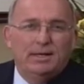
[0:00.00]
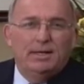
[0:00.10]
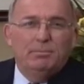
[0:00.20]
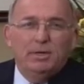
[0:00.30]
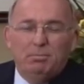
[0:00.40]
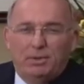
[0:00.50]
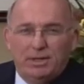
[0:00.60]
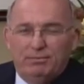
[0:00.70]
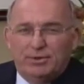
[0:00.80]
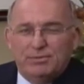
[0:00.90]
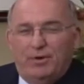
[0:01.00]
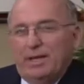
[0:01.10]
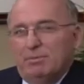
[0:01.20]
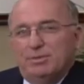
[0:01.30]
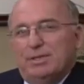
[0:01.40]
many believers find
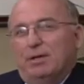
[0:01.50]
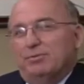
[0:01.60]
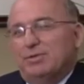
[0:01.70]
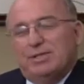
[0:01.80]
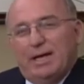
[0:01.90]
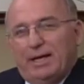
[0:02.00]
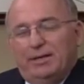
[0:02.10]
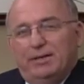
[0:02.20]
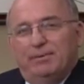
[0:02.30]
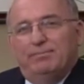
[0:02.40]
themselves stunned,